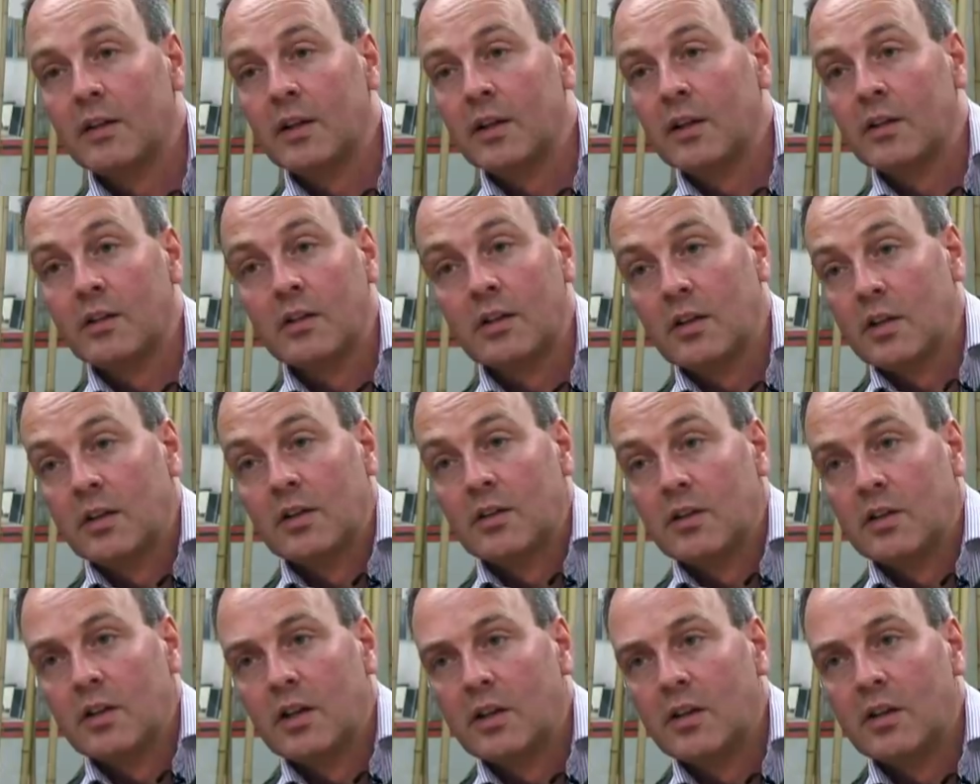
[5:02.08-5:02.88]

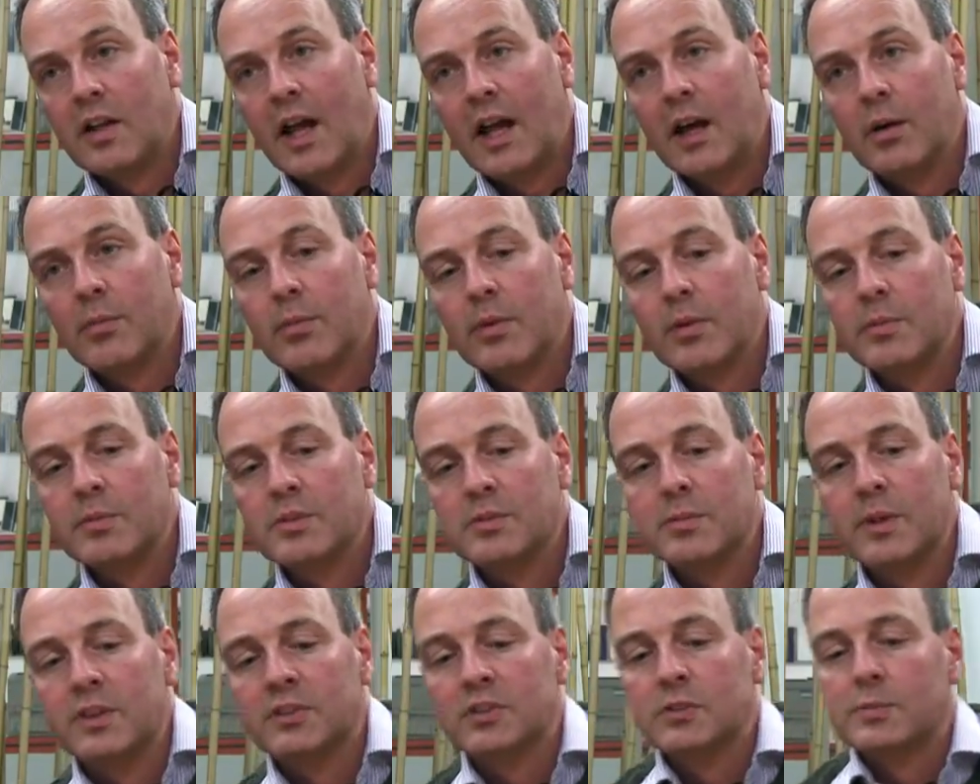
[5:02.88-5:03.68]
and help them as
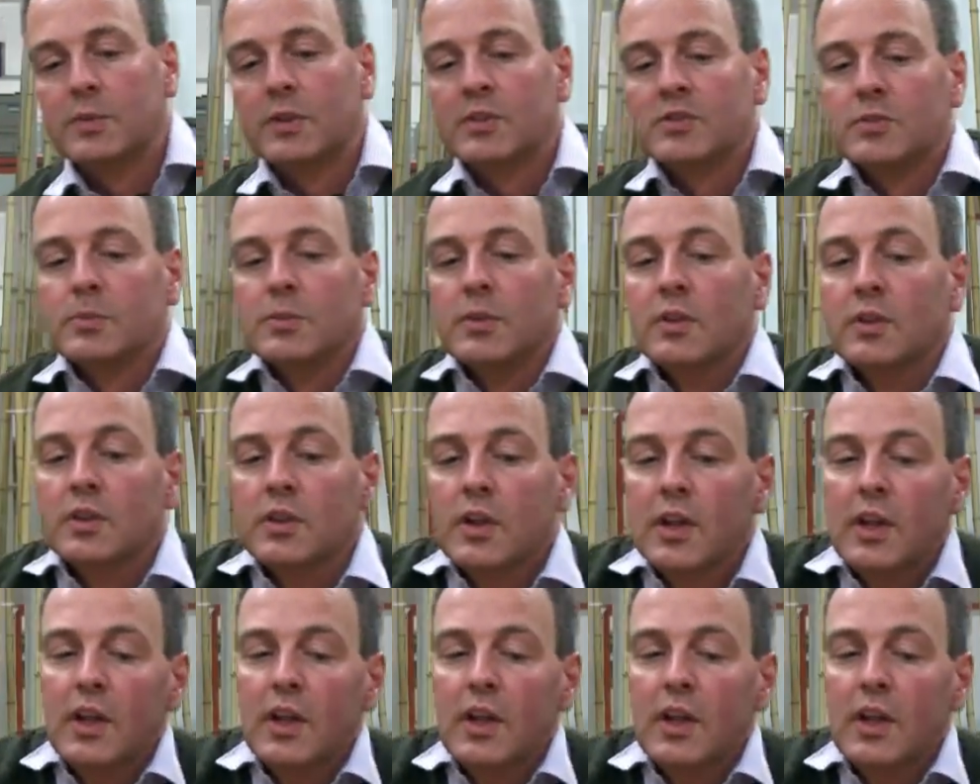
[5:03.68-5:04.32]
much as possible.